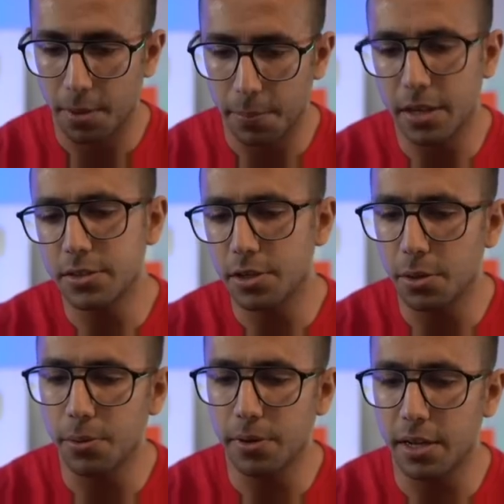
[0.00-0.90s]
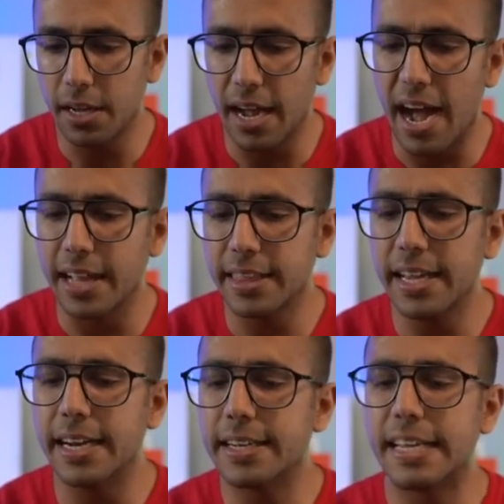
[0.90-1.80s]
Because you know, I
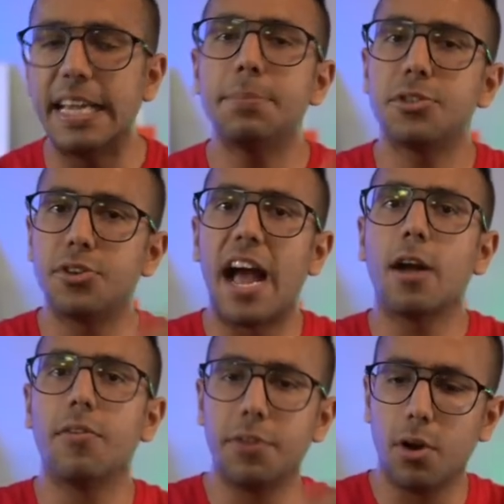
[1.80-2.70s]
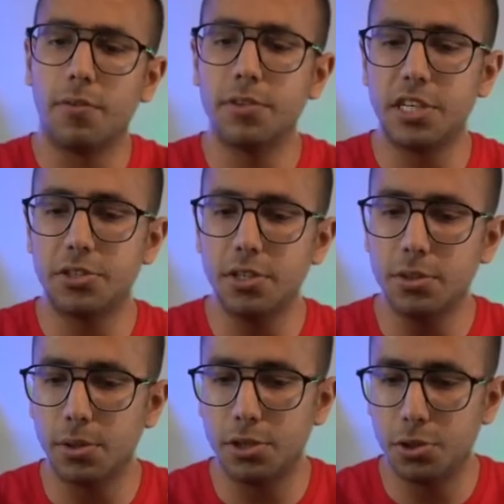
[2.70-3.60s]
think it keeps track of the conversation,
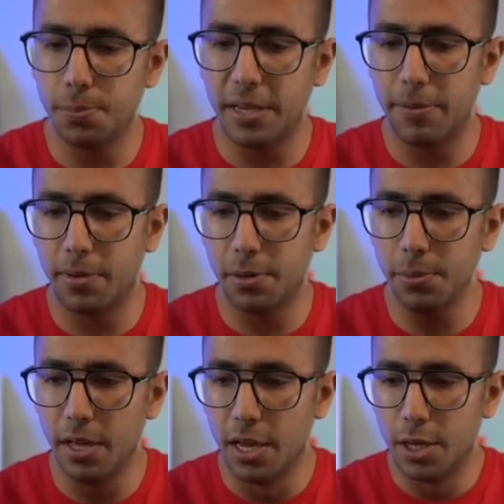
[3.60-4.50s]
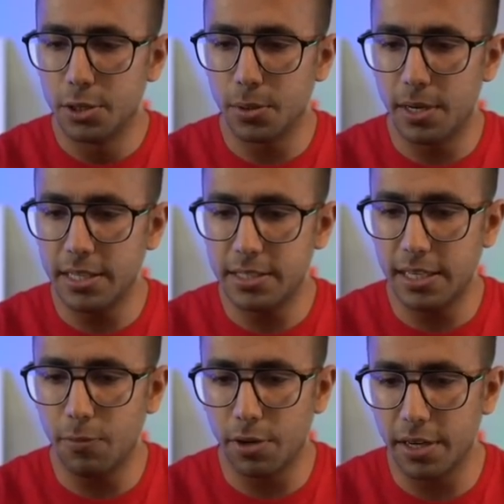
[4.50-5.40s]
so it should be able to. So let's
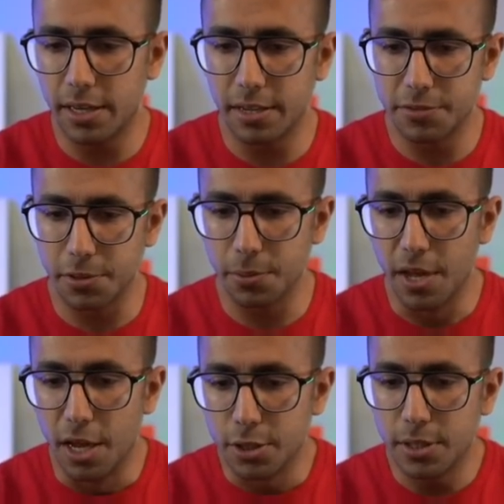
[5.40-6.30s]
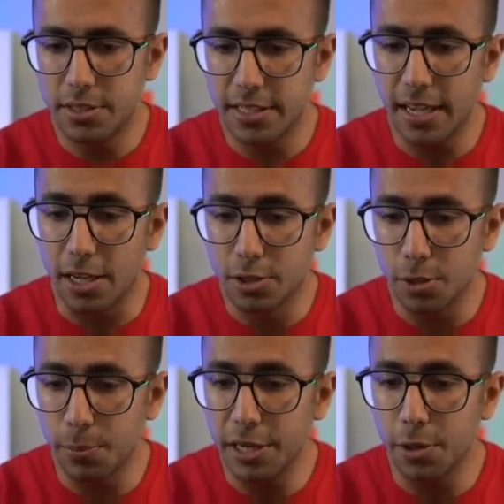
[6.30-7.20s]
see what it gives you. So it's saying,
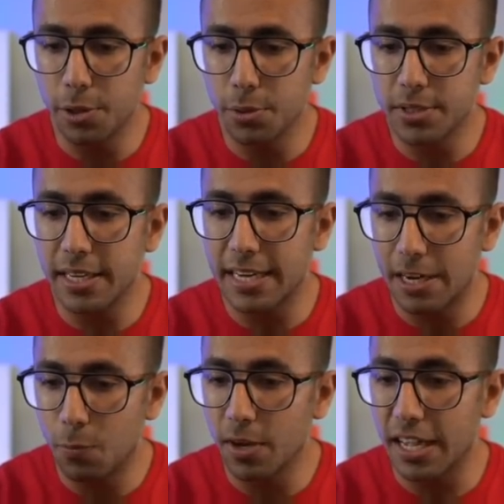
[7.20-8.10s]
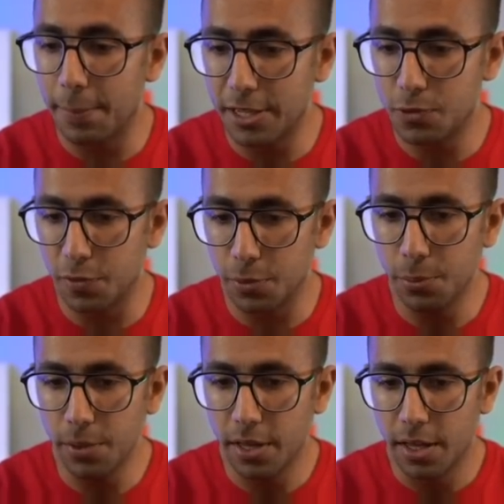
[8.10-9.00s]
assuming you're using network image view.